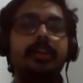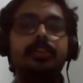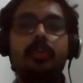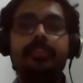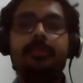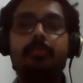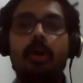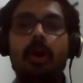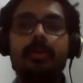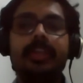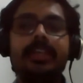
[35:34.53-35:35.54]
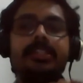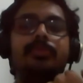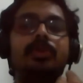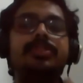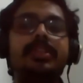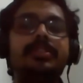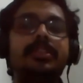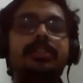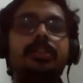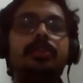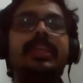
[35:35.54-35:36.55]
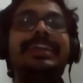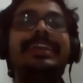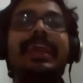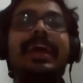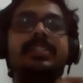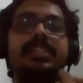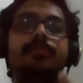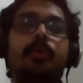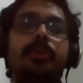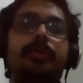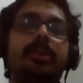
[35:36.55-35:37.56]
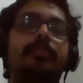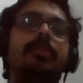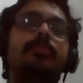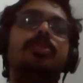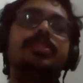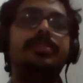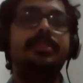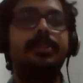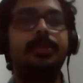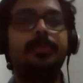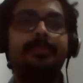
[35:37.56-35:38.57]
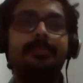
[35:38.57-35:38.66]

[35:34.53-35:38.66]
So if the body is more sensitive, the interaction is becoming more sensitive.